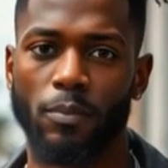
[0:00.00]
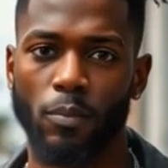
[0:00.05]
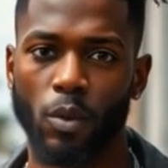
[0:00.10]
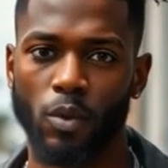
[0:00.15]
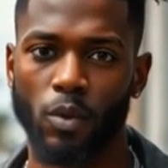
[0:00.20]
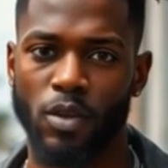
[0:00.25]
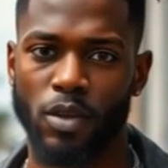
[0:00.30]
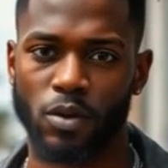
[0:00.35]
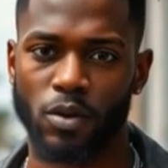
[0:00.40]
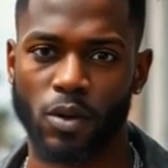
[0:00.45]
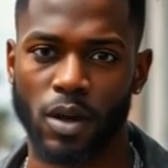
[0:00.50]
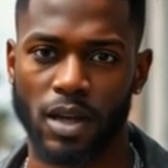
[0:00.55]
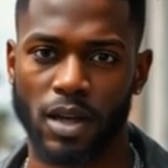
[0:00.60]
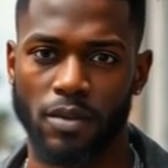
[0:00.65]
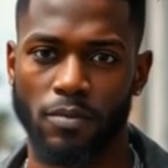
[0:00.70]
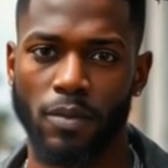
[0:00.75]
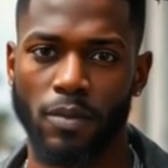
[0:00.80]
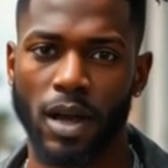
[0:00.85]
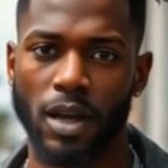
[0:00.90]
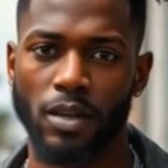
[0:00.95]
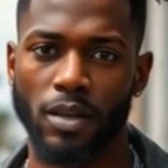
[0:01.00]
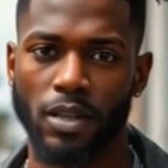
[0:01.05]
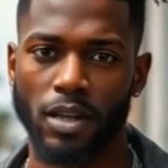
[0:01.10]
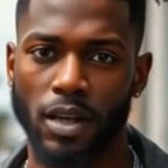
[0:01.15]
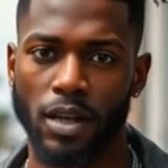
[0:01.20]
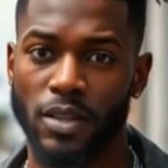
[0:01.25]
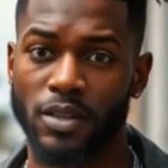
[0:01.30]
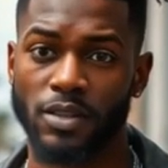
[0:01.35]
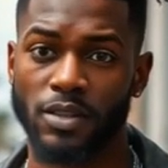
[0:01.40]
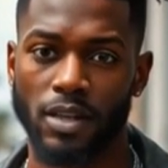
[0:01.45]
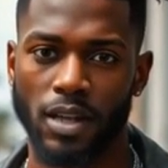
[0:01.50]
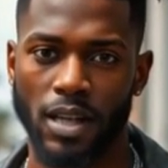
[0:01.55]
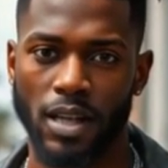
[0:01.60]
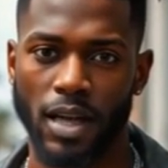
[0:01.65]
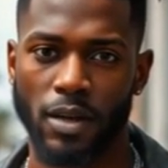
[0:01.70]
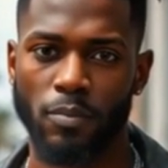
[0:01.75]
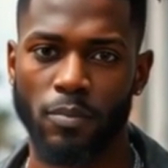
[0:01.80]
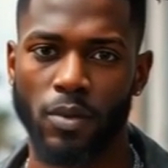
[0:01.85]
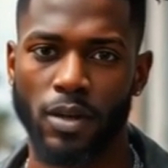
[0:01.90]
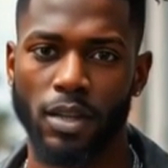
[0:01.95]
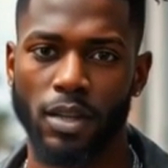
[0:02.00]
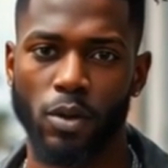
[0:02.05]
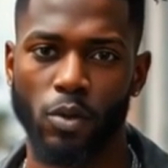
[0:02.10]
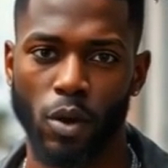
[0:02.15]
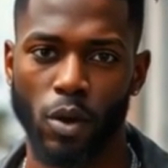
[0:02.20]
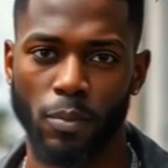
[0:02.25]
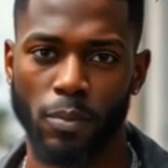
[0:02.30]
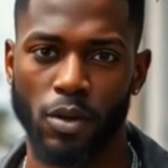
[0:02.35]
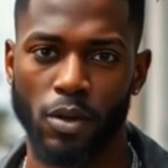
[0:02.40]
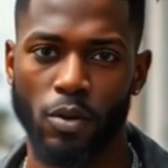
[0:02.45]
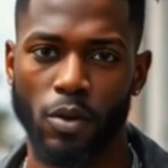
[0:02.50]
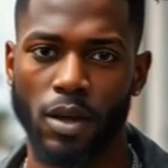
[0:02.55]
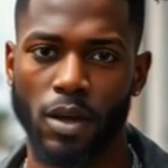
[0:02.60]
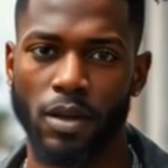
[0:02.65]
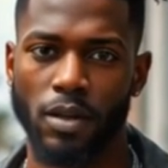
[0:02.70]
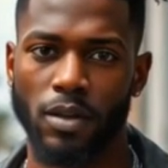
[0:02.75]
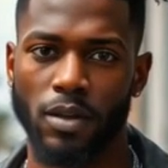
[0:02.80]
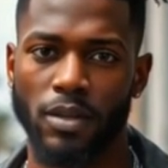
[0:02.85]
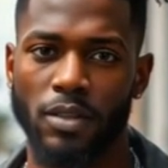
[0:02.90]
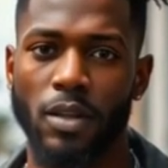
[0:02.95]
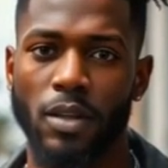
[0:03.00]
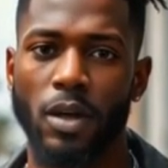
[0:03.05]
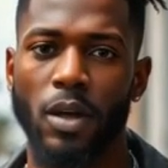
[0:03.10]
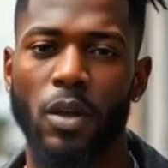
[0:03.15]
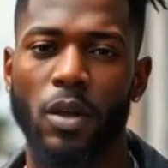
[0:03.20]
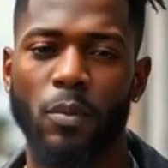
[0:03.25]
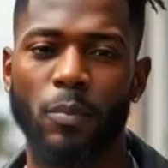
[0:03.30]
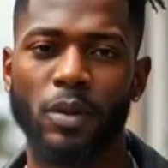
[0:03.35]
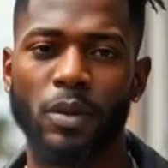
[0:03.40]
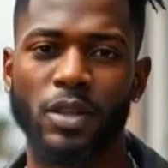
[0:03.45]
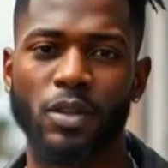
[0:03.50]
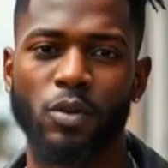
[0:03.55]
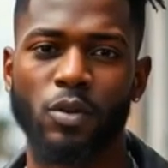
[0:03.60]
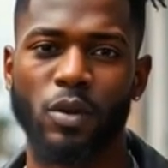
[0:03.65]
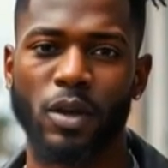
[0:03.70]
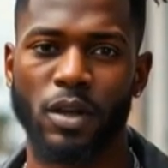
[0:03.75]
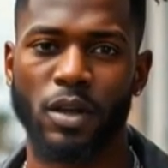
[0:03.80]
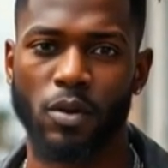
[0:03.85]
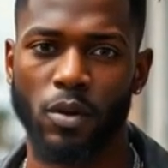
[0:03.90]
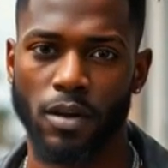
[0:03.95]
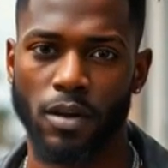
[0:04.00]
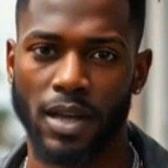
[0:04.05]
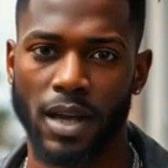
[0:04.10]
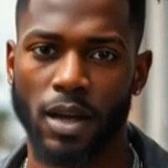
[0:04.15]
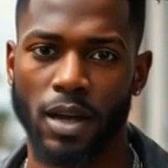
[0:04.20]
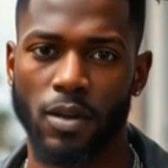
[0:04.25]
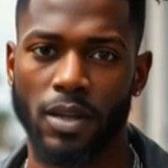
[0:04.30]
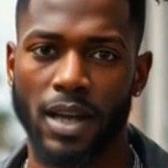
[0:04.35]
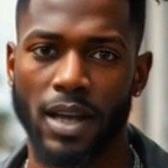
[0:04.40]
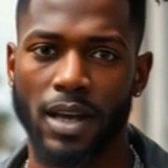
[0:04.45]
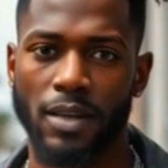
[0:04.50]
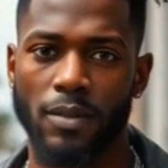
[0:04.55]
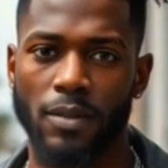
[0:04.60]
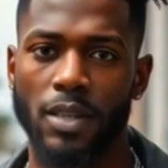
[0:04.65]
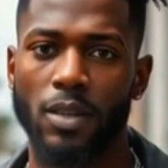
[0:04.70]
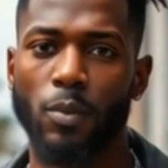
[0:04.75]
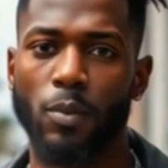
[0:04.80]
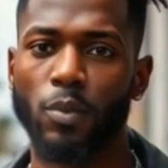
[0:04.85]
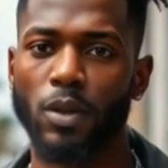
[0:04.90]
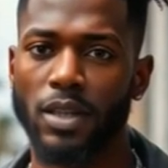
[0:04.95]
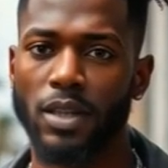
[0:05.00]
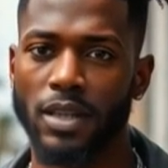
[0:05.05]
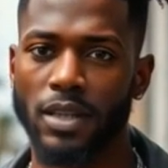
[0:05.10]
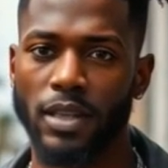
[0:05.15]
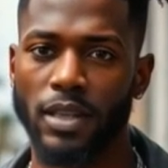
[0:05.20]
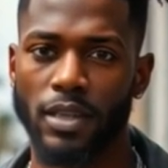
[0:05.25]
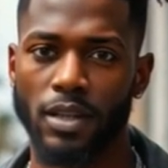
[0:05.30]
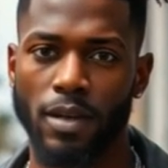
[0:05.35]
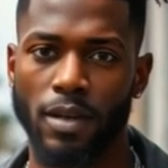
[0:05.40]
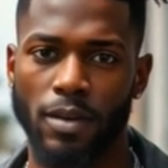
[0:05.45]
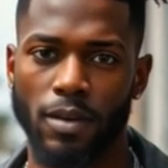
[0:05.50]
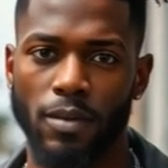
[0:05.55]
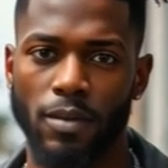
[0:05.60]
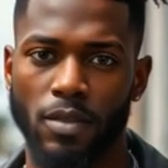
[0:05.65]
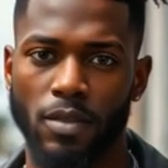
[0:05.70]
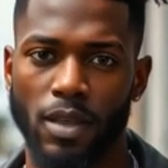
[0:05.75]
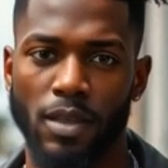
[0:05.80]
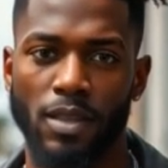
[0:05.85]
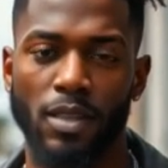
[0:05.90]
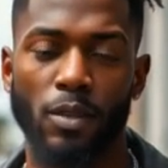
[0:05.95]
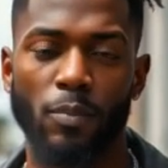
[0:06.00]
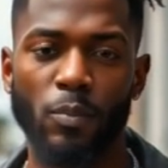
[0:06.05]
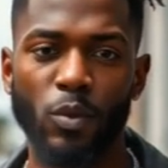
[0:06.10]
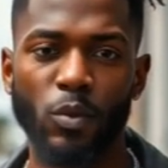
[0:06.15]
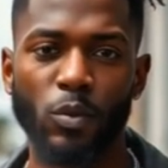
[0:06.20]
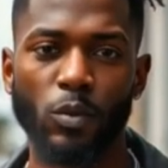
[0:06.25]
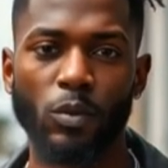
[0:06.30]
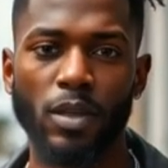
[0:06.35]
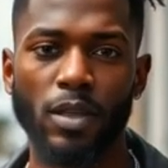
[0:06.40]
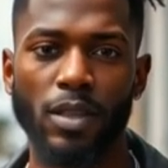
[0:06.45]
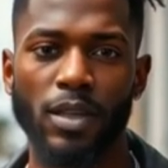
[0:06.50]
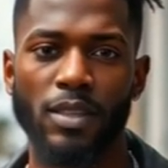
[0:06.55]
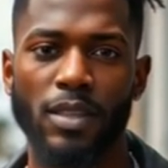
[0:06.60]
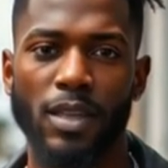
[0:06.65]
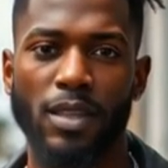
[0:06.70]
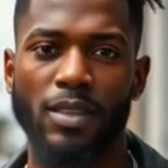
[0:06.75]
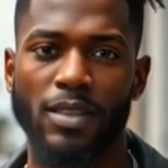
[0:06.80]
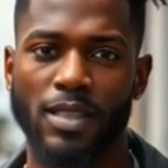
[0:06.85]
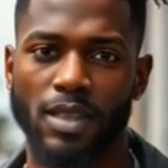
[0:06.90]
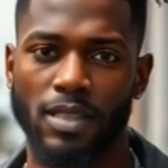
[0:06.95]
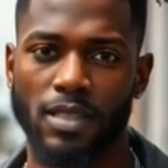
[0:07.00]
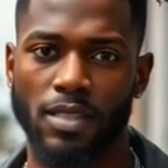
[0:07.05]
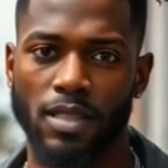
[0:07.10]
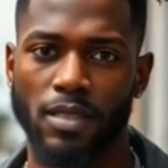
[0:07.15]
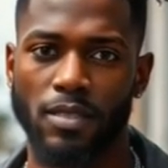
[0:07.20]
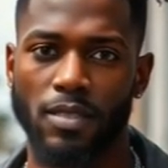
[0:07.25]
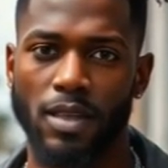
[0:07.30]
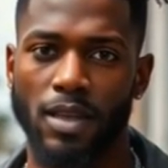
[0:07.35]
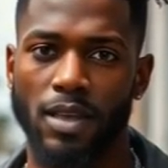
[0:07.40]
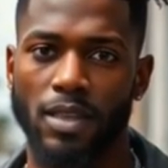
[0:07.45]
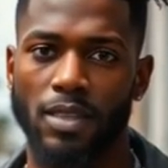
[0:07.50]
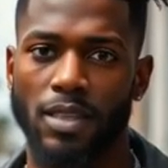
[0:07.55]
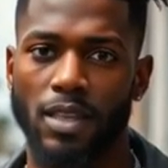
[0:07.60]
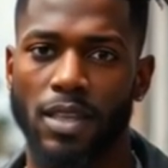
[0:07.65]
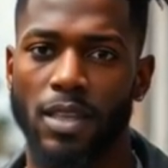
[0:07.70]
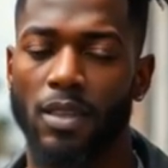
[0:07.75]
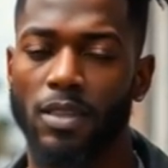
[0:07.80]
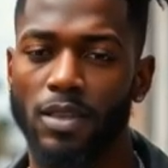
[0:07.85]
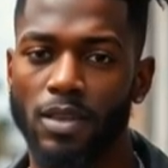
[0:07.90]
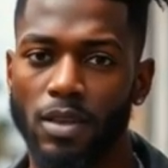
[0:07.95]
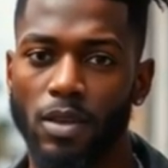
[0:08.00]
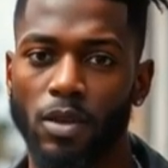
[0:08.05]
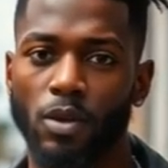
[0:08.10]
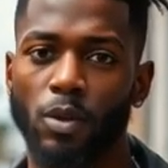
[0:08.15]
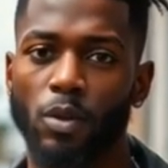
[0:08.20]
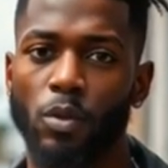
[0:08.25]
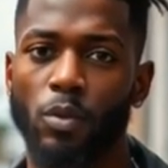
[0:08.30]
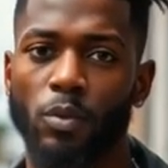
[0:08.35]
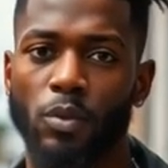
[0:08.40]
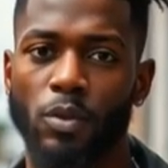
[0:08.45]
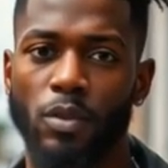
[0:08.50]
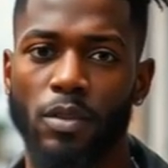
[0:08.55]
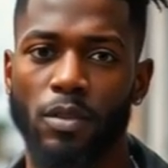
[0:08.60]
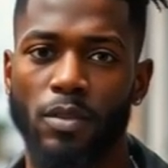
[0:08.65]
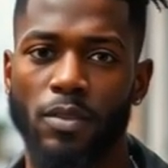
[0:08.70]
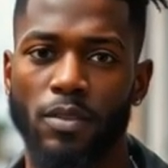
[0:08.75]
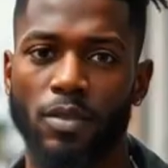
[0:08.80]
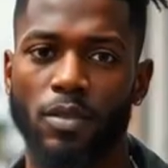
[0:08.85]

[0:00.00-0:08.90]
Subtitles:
Most striker-fired guns have really crummy triggers, but the trigger on the Hellcat is really good. It's smooth and it's consistent and it's easy to use.